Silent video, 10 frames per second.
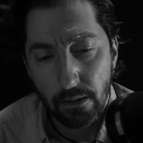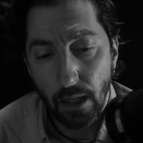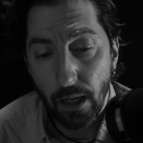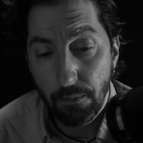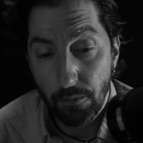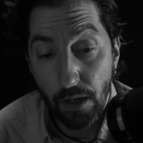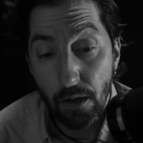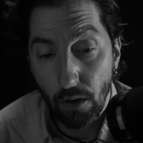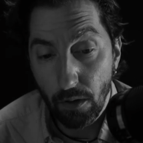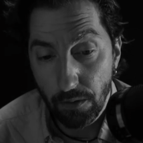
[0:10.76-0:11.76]
Time ran
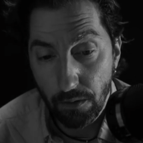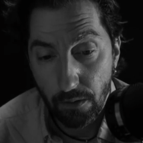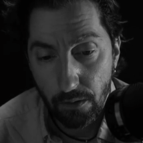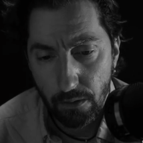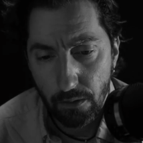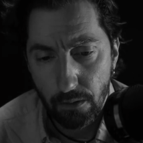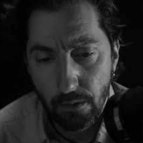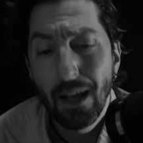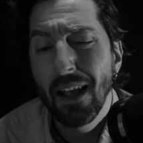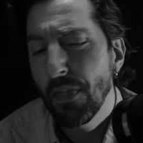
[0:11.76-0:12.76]
on.
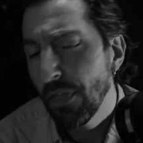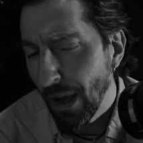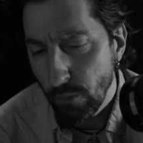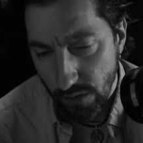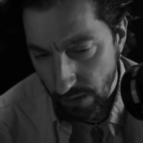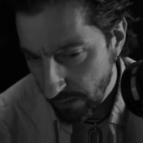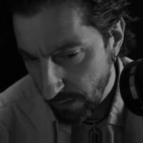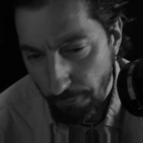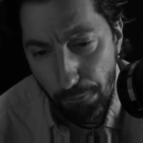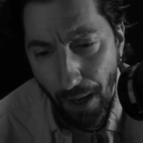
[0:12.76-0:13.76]

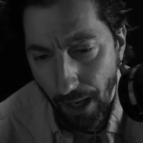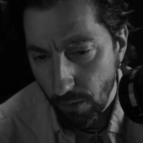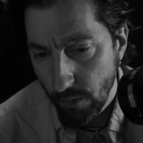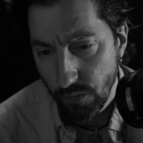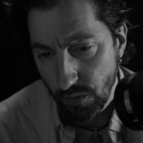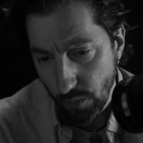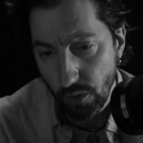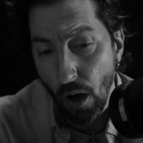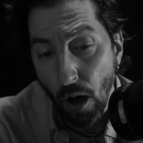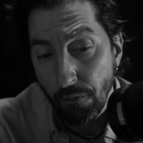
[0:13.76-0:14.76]
Thousands of pounds
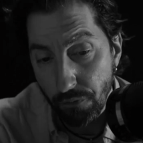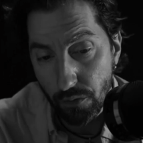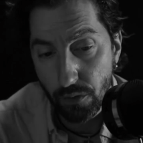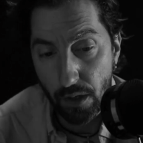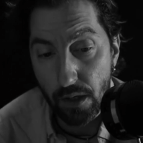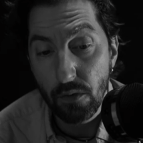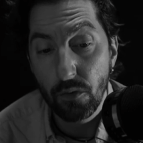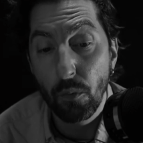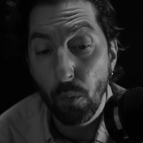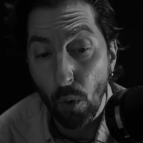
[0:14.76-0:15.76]
were offered in
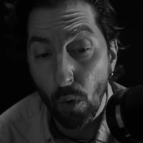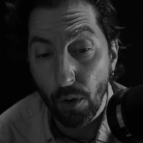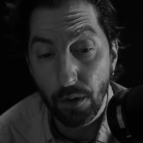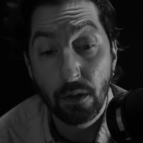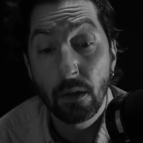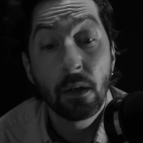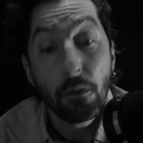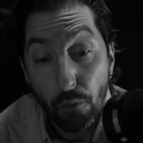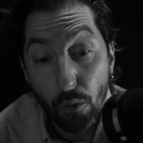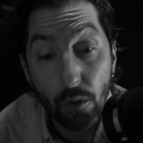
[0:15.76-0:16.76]
reward,
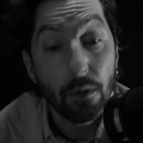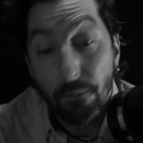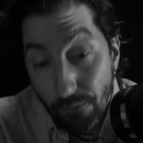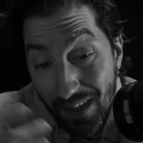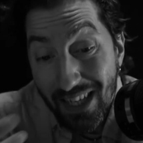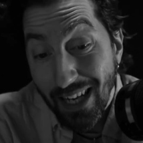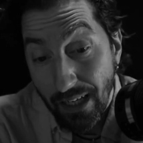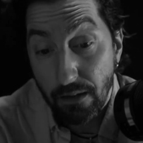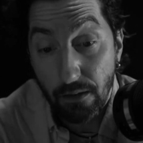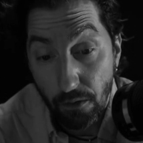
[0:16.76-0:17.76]
for the
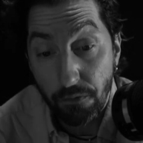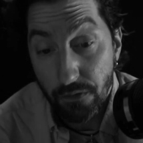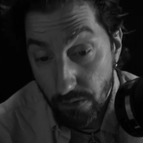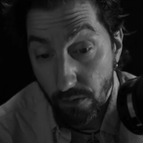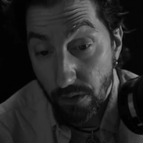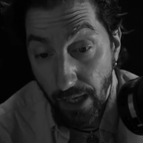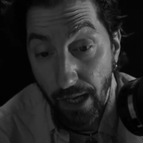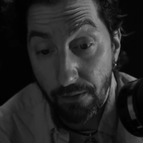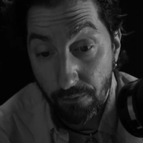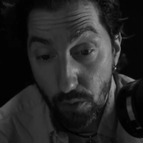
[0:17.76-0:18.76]
death of Sir
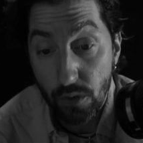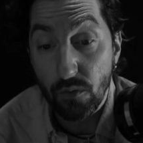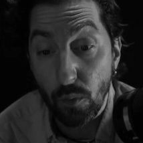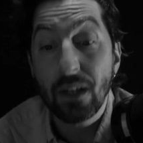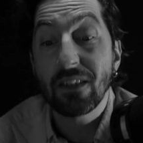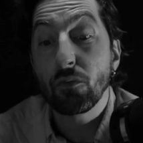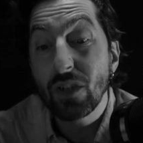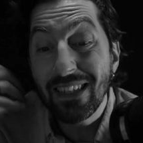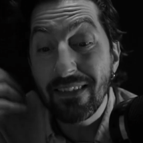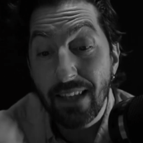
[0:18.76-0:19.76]
Danvers was
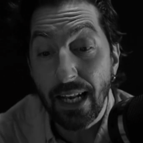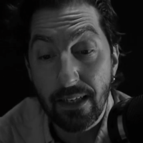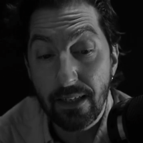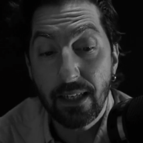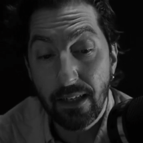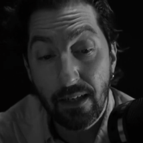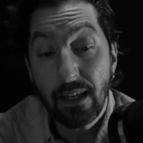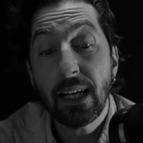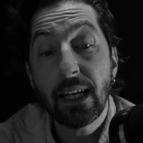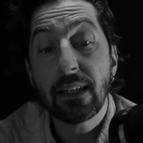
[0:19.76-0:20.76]
resented
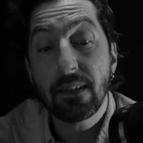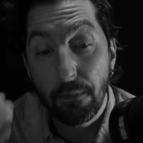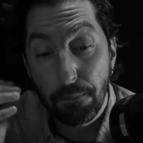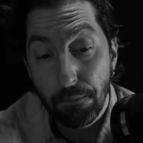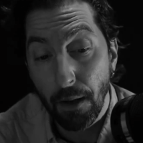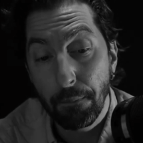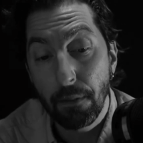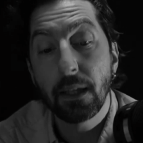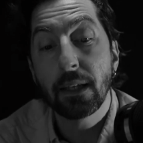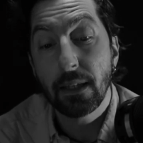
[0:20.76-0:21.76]
as a
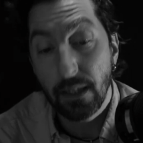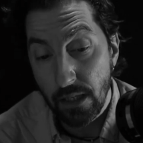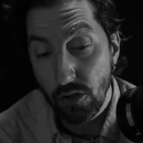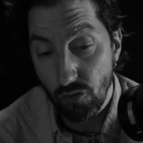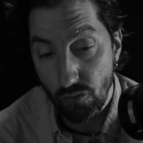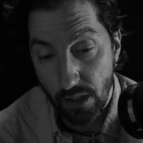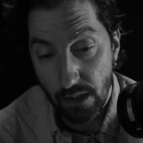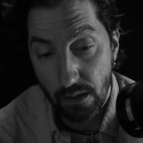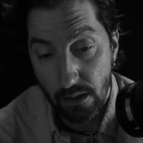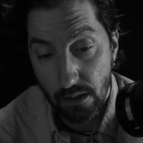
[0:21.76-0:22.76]
public injury.